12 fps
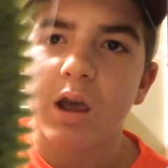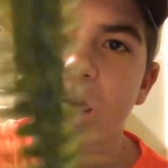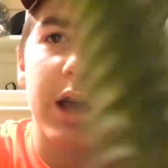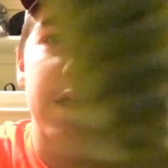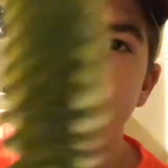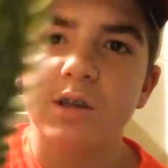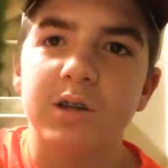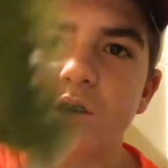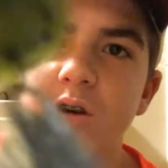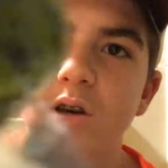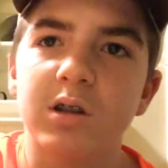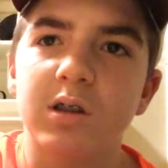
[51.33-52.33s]
and that's
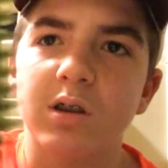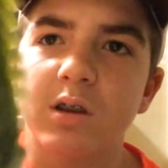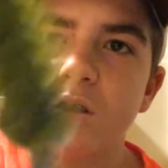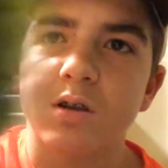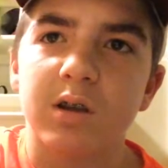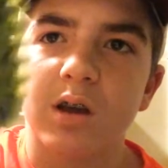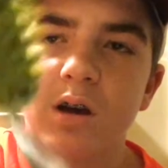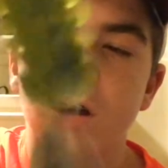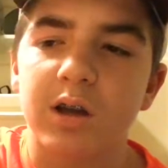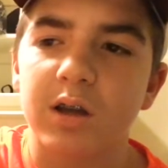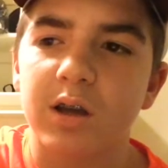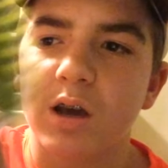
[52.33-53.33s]
good.
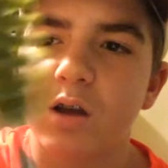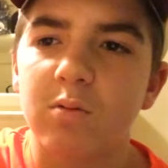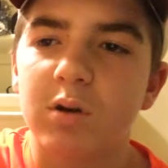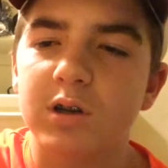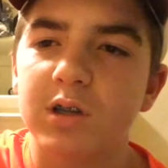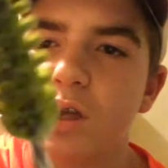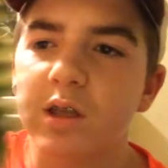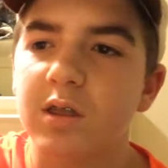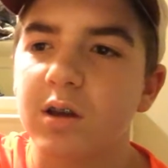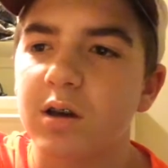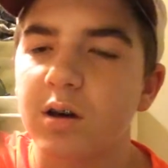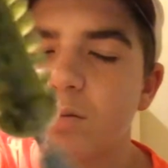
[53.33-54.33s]
It kind of works like
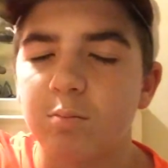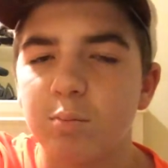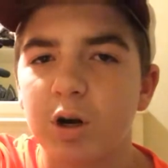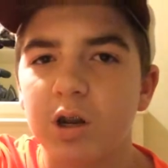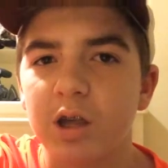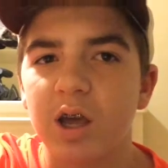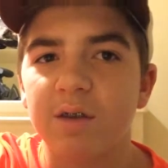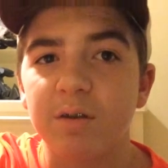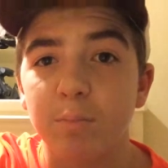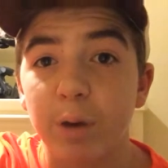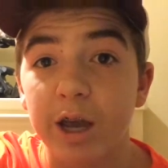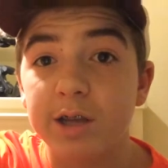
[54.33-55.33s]
the Berkeley
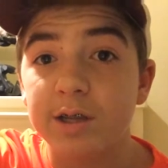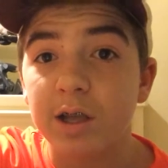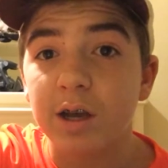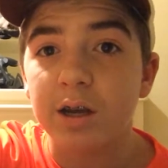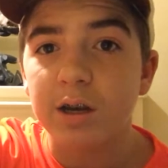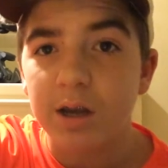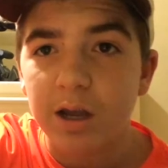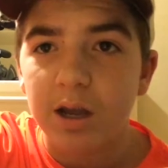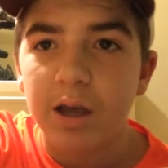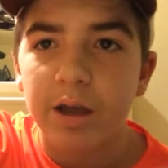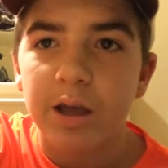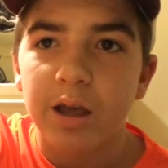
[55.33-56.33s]
Havoc backslide.
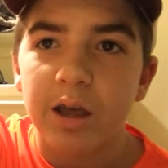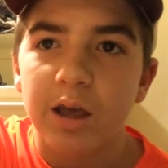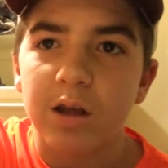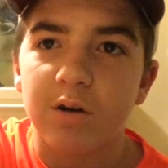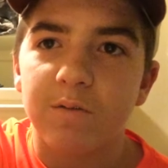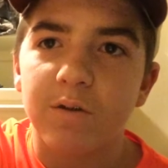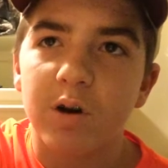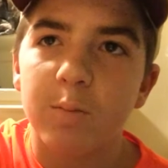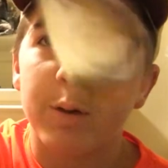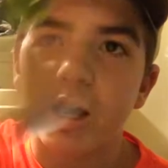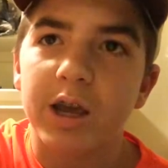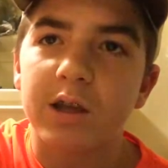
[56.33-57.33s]
It'll fall
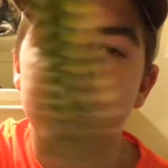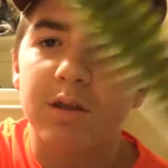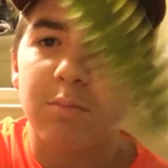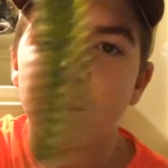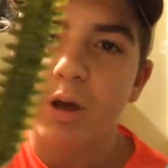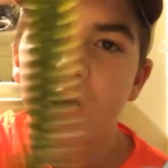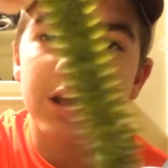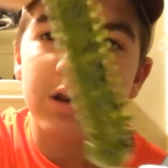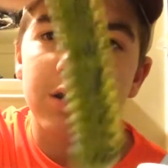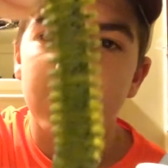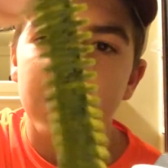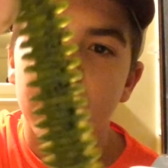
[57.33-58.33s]
back into the
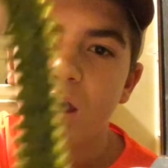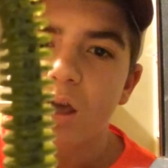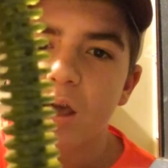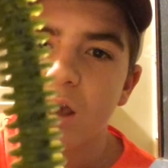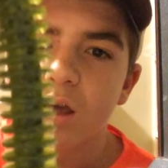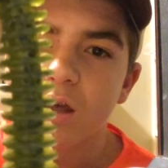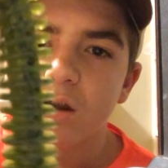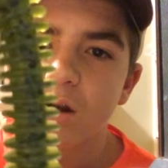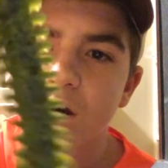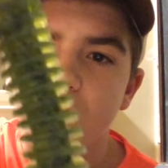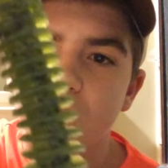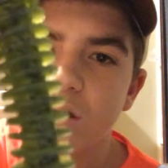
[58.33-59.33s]
bed.
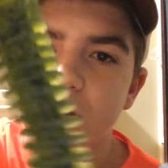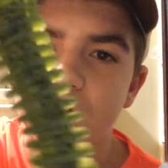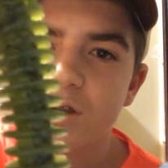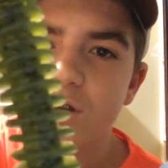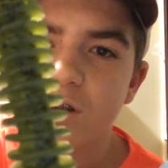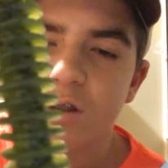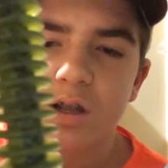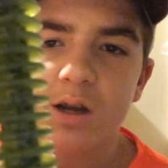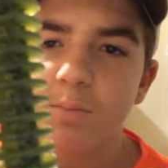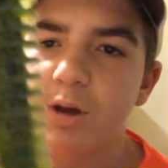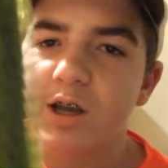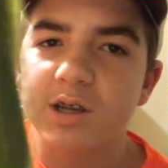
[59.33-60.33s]
And that's not
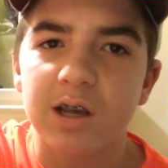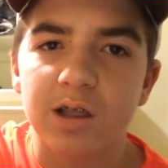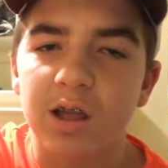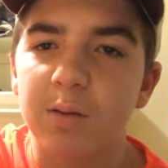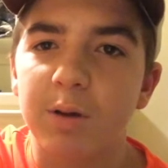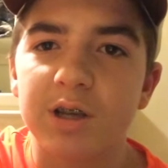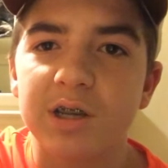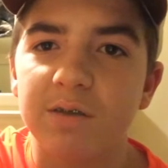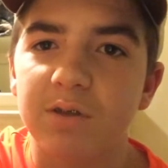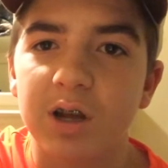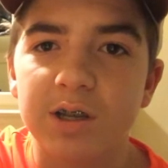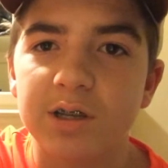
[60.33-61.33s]
a bass. A lot of bass
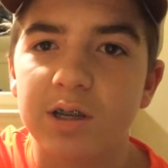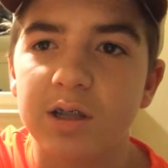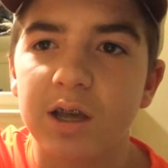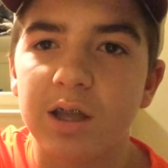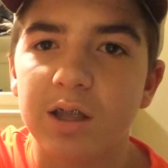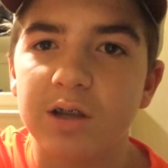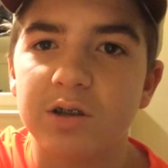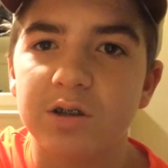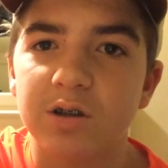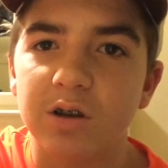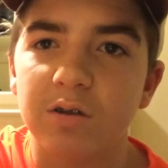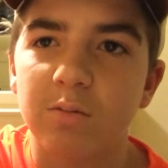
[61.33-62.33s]
have not seen that, and that's
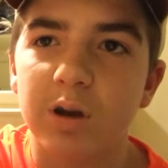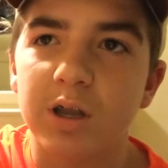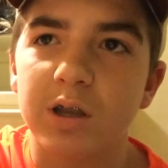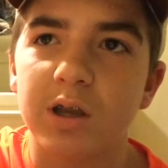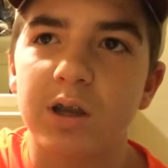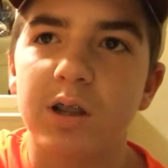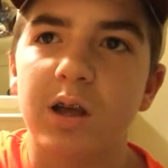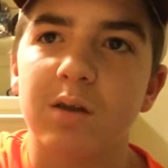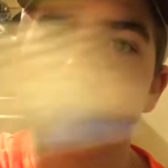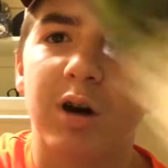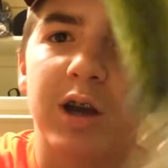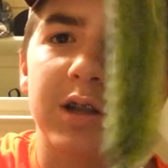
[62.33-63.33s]
just a good way to get a lot
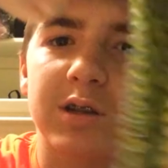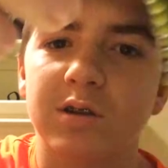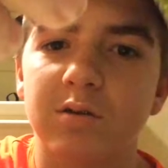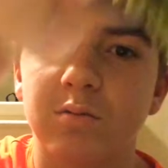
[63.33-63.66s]
of bites